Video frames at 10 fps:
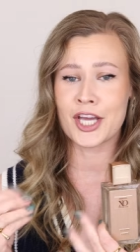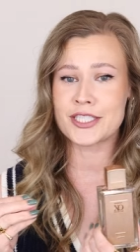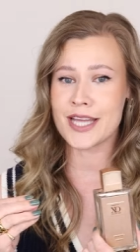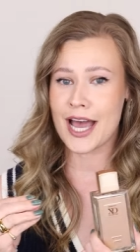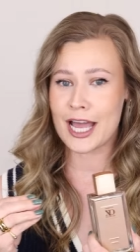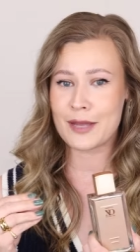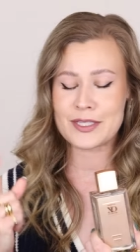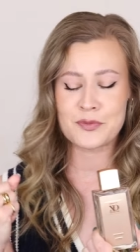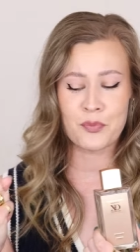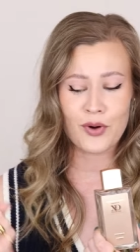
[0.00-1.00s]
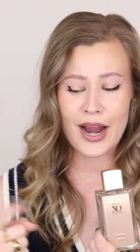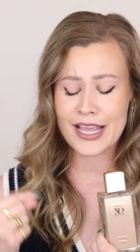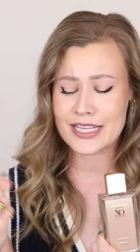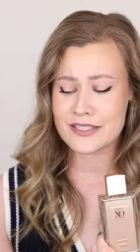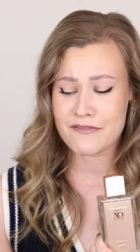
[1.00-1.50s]
good time. It's
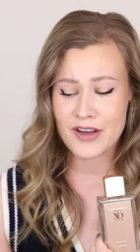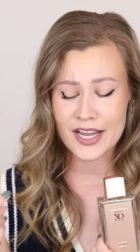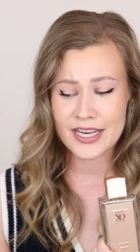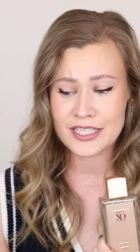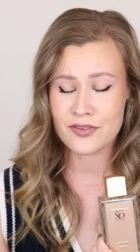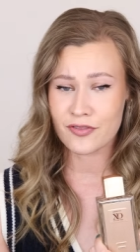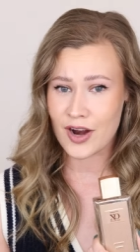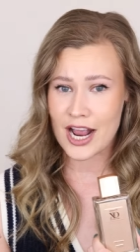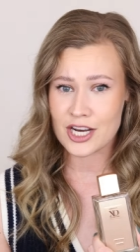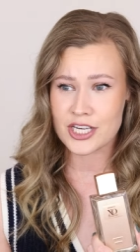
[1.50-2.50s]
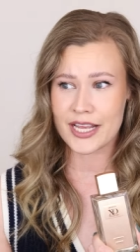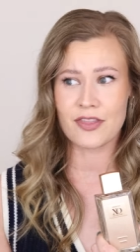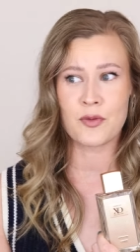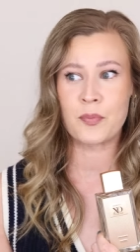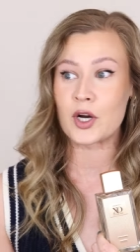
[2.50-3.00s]
bright, it's fun, it's fresh. I
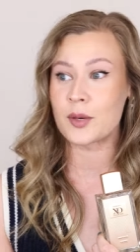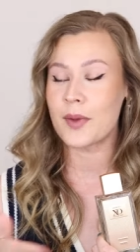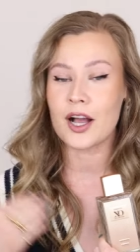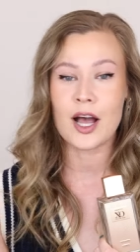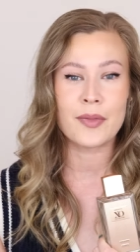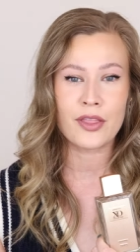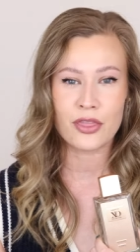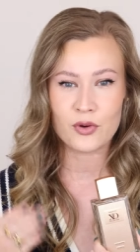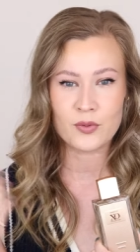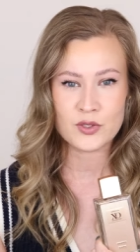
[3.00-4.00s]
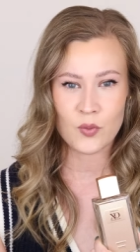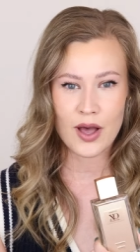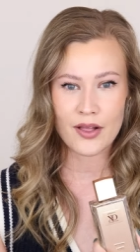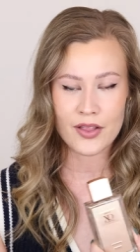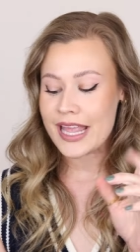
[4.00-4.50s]
get the bergamot coming through as
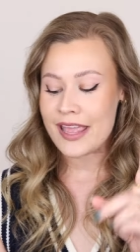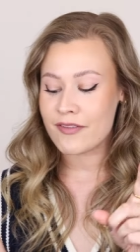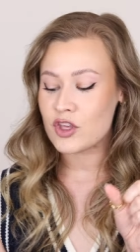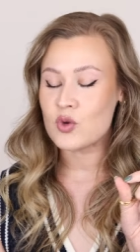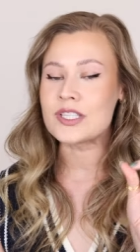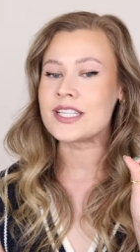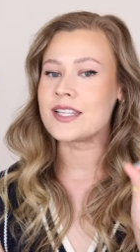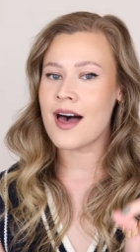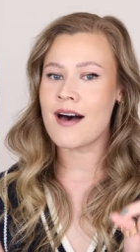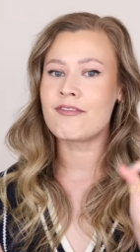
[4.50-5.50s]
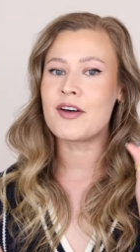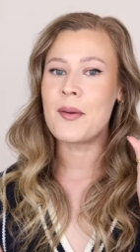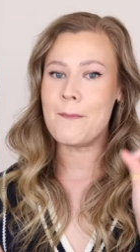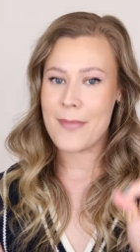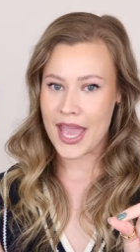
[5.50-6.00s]
well. If you love
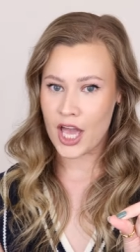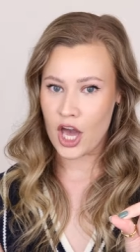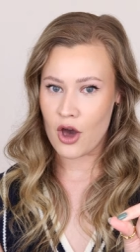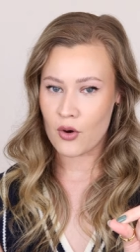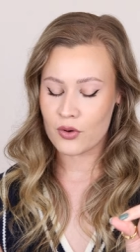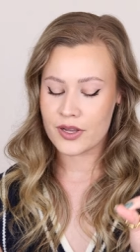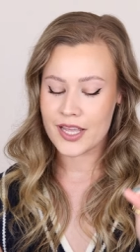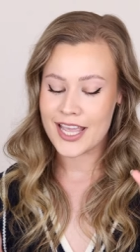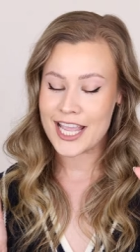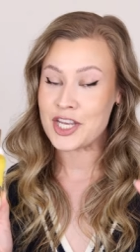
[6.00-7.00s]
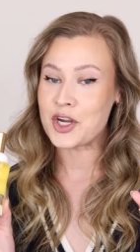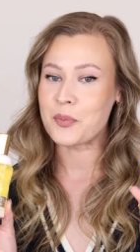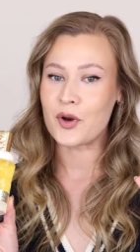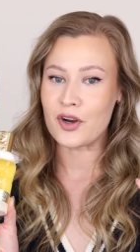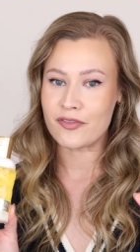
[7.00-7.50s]
mango, in your
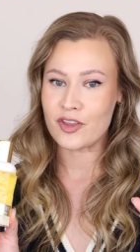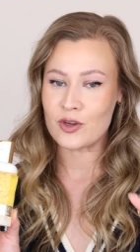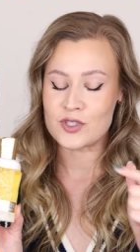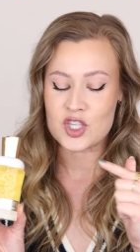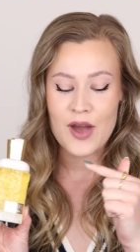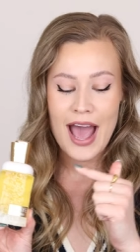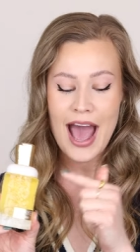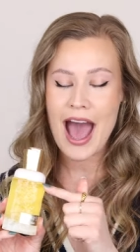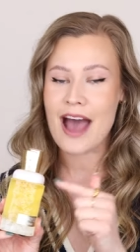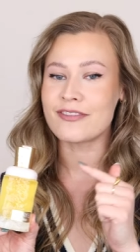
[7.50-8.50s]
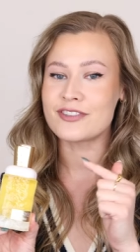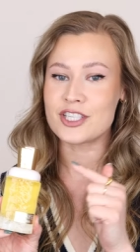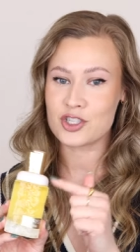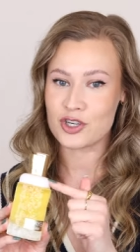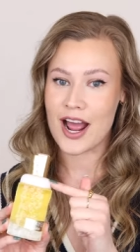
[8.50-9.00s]
perfumes, you have
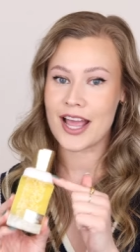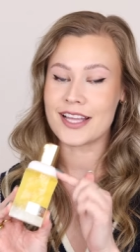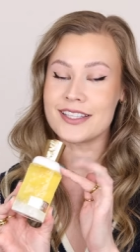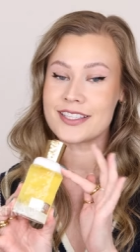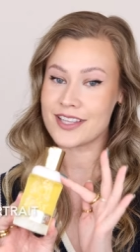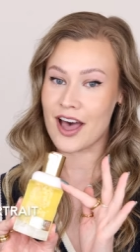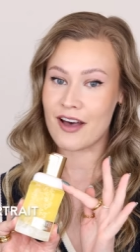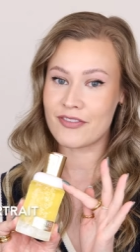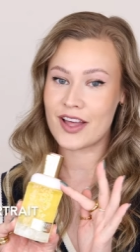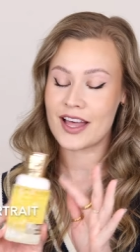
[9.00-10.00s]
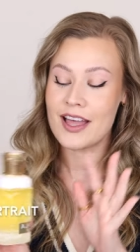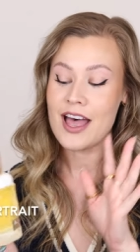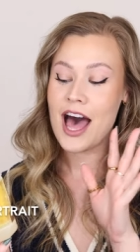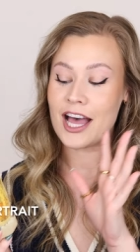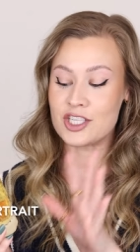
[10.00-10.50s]
to try Lattafa
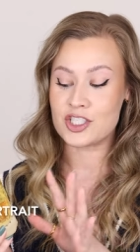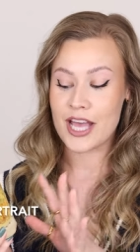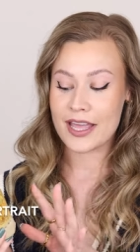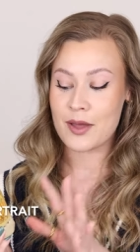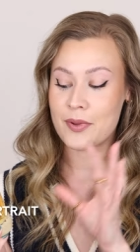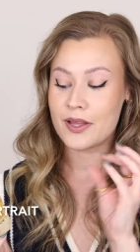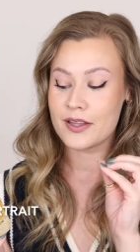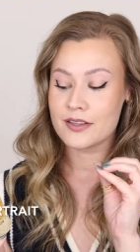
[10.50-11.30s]
Ajayeb